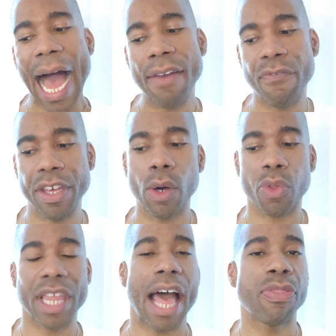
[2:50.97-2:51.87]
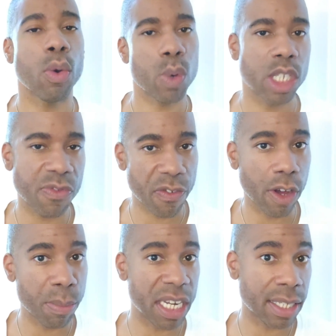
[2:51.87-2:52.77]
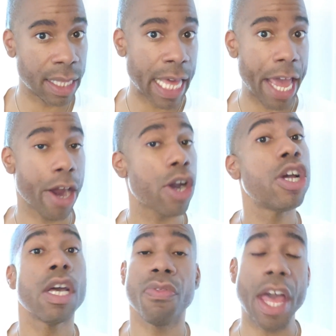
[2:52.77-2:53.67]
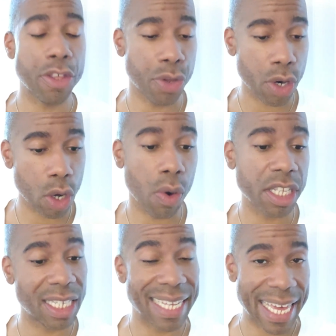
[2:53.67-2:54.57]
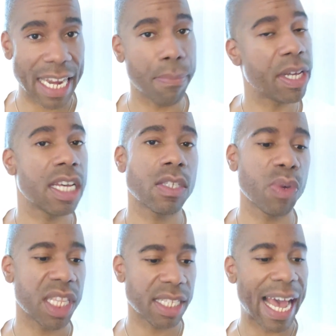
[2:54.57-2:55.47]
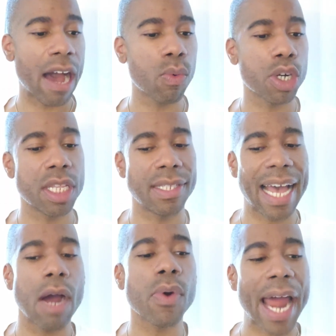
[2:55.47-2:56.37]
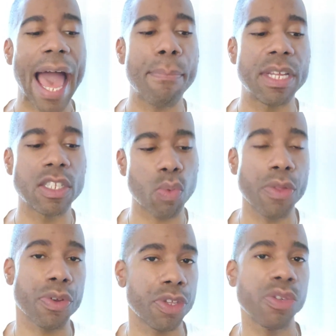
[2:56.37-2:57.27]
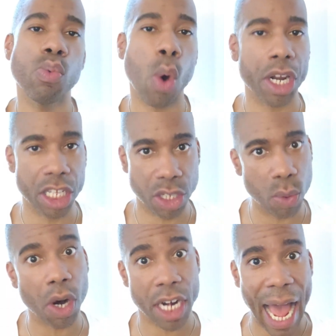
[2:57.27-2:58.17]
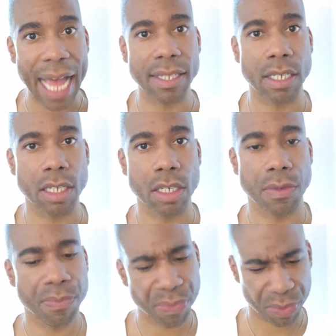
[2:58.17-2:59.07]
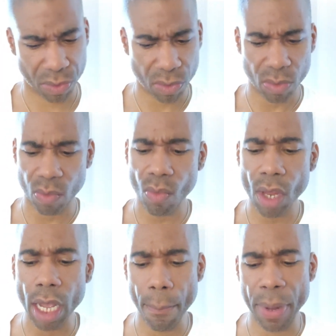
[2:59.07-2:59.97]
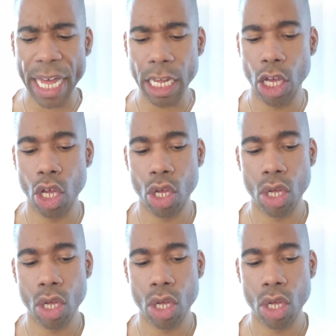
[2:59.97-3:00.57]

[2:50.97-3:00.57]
I feel that the wish fulfillment is there, that you're going to get it. Because with the tower, the tower happens whether you want it to or not. But